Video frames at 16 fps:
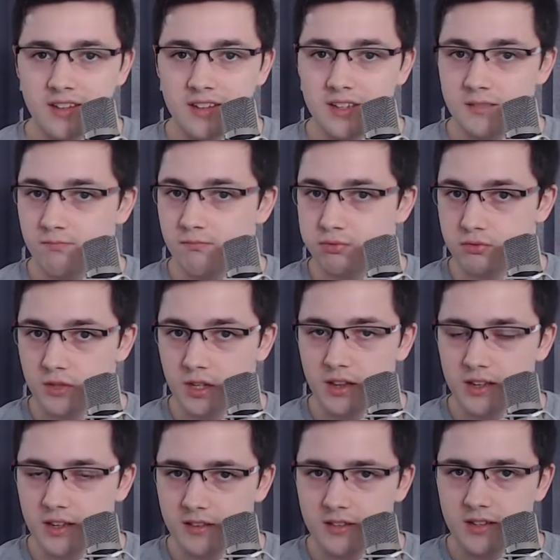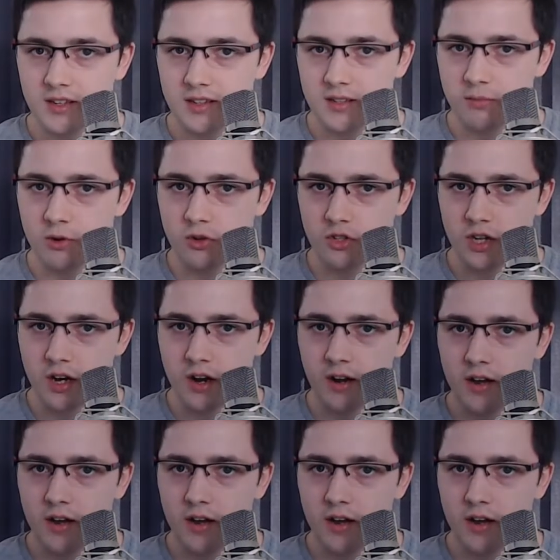is brilliant as Bojack.